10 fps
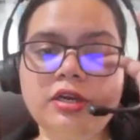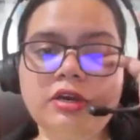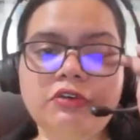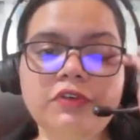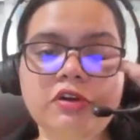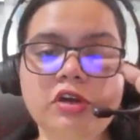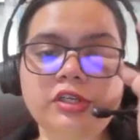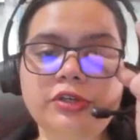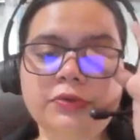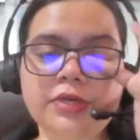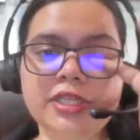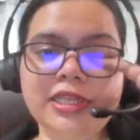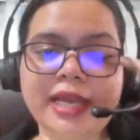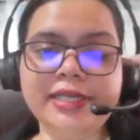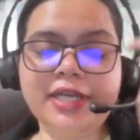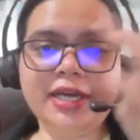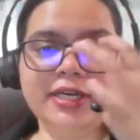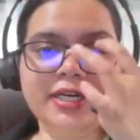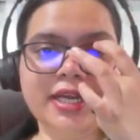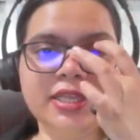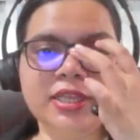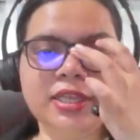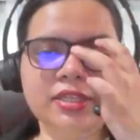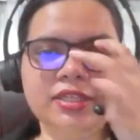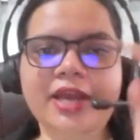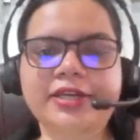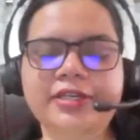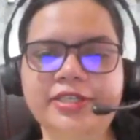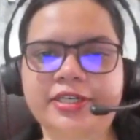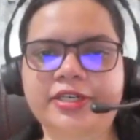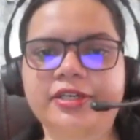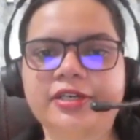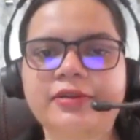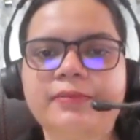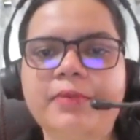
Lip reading: overall tone is light-hearted and satirical,